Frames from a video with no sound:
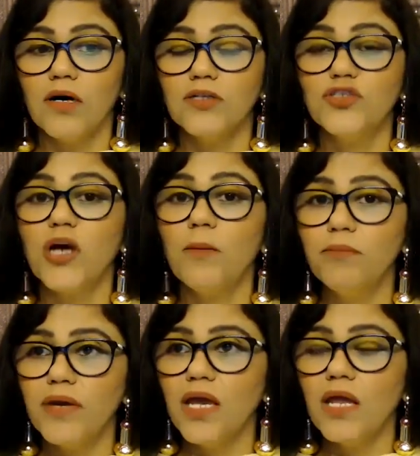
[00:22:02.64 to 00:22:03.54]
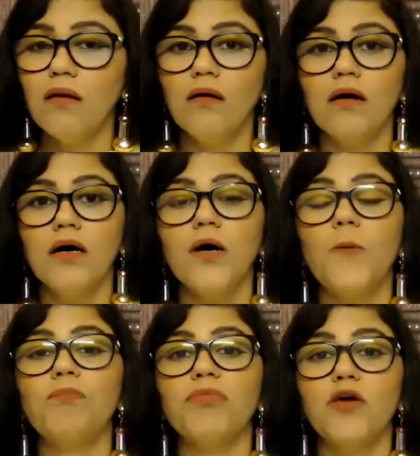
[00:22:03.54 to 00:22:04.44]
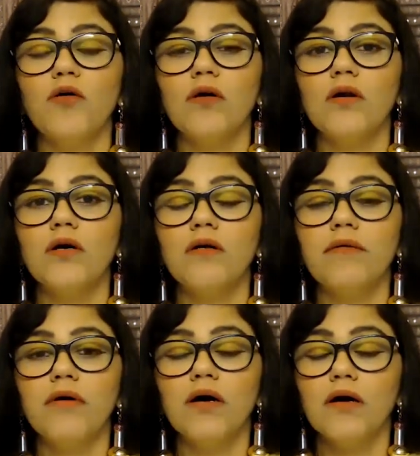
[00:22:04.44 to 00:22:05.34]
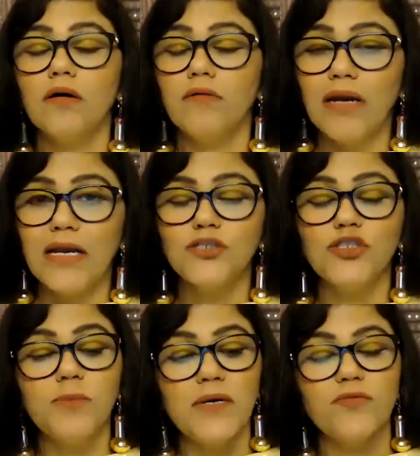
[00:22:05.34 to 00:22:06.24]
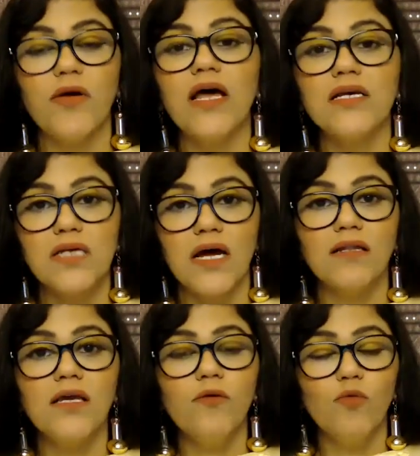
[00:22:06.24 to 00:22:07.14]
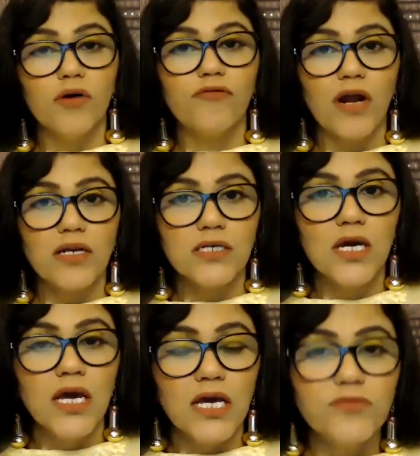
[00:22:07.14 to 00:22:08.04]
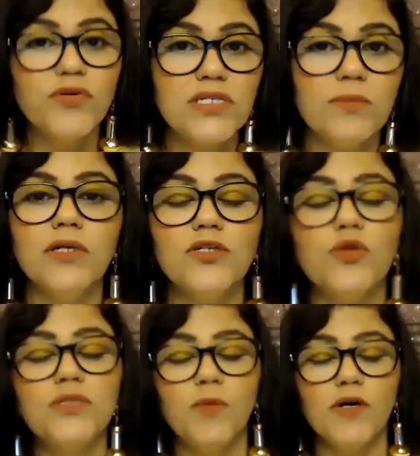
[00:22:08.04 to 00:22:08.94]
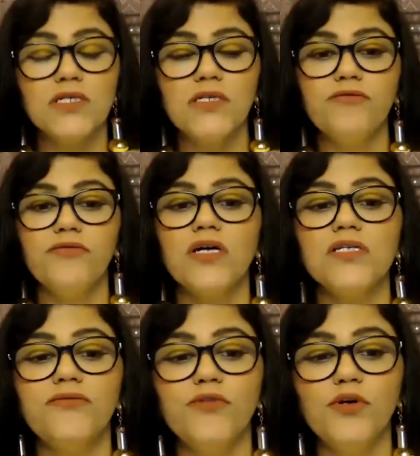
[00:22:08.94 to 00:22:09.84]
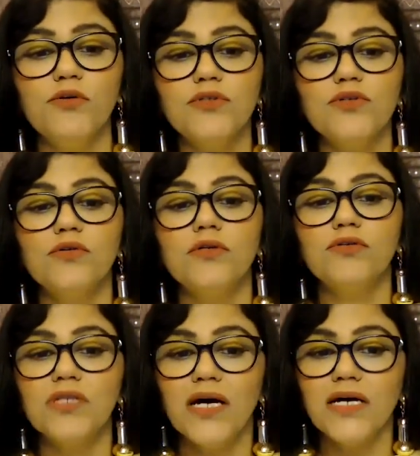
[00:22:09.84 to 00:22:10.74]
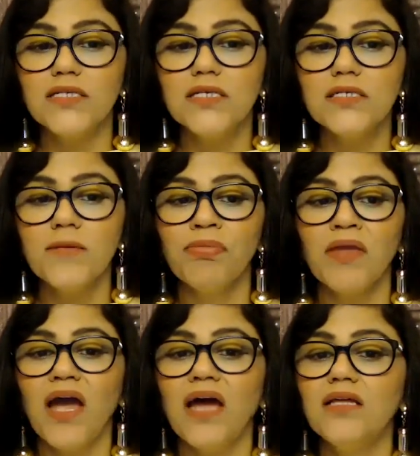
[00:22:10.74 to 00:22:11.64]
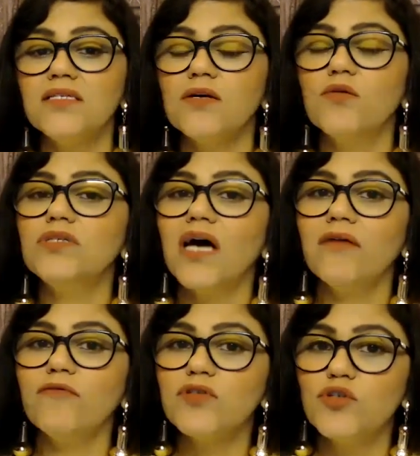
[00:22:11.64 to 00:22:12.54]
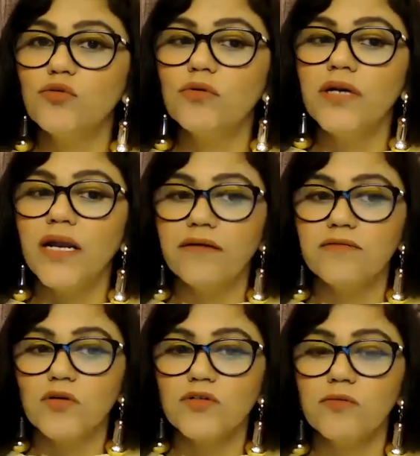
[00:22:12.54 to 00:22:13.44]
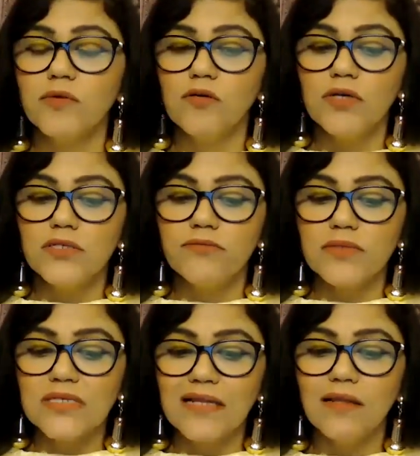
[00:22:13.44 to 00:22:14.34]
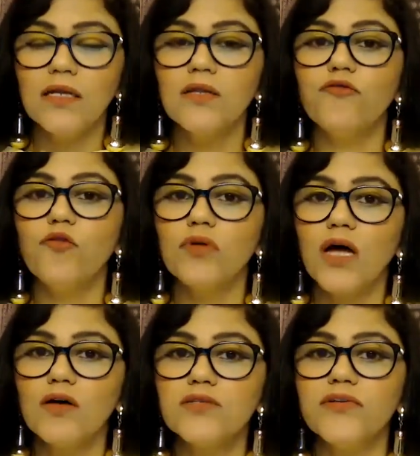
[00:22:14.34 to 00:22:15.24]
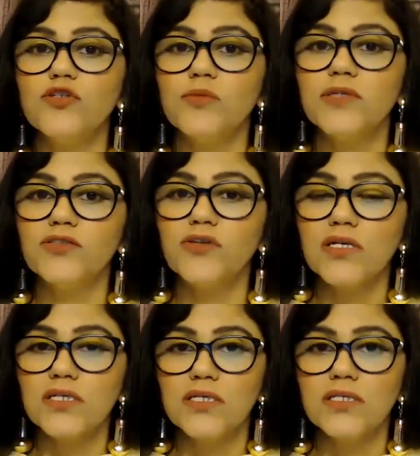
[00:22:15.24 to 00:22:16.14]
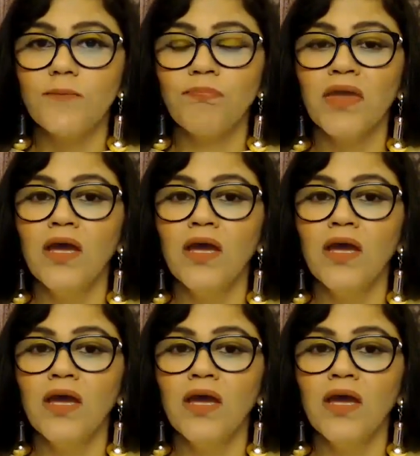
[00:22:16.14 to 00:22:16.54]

jump in your relationship, as well as at the work front is visible. So it's positive transit for you. So utilize this. And it's a good time for student natives also. You know, it's said that in the 4th house, when Jupiter transits,